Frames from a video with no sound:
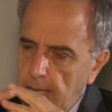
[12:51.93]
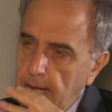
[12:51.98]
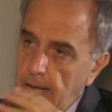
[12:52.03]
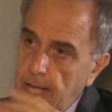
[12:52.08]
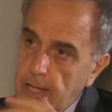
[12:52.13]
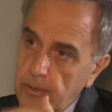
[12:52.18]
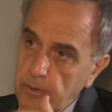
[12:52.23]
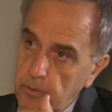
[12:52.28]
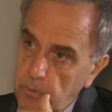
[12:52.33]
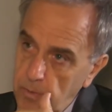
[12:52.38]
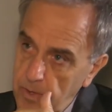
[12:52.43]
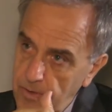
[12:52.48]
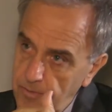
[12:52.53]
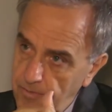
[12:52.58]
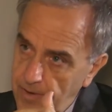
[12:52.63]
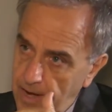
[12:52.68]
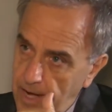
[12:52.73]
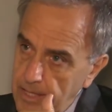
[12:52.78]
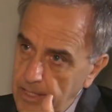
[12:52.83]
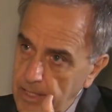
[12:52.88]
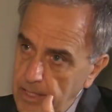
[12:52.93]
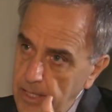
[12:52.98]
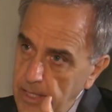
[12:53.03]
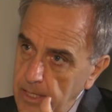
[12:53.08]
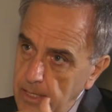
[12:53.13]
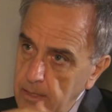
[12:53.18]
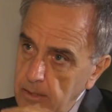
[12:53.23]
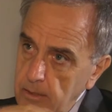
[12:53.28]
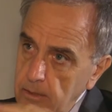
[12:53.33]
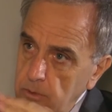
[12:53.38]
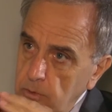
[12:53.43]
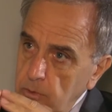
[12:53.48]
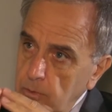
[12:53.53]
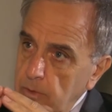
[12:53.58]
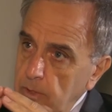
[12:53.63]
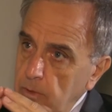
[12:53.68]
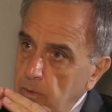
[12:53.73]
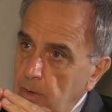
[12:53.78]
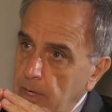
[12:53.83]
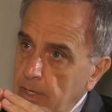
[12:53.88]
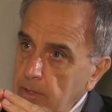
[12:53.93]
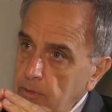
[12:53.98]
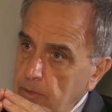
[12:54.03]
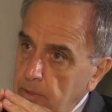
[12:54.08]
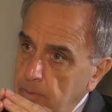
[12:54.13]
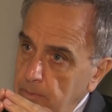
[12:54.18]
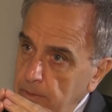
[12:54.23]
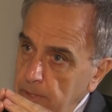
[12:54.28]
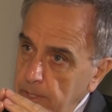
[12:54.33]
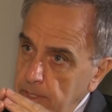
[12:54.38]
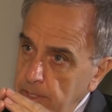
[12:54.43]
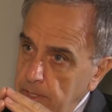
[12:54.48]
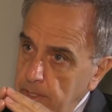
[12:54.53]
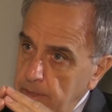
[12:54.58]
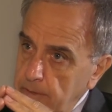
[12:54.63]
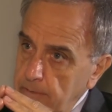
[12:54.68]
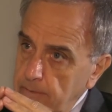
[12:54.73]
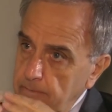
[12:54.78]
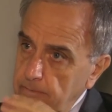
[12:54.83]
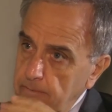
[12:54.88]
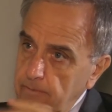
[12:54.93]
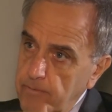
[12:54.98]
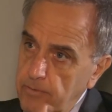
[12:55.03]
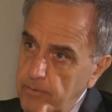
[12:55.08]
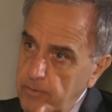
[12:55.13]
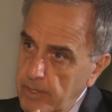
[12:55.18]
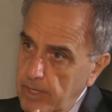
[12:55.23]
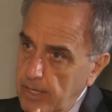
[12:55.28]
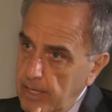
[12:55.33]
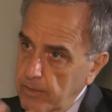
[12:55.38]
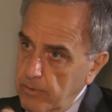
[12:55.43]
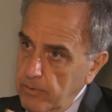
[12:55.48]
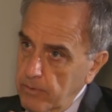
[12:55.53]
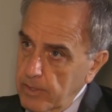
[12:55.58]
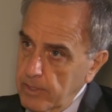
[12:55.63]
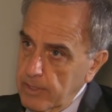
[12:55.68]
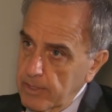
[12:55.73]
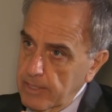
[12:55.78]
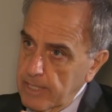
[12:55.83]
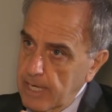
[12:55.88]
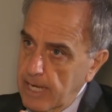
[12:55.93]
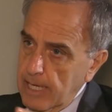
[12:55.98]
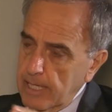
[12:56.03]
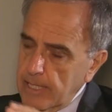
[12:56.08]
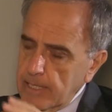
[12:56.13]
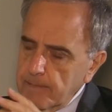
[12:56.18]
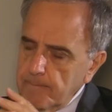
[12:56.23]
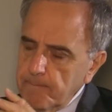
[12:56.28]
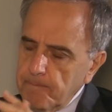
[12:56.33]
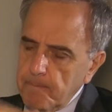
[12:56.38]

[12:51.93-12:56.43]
And we invite him to be one of the preachers for the Catholic side.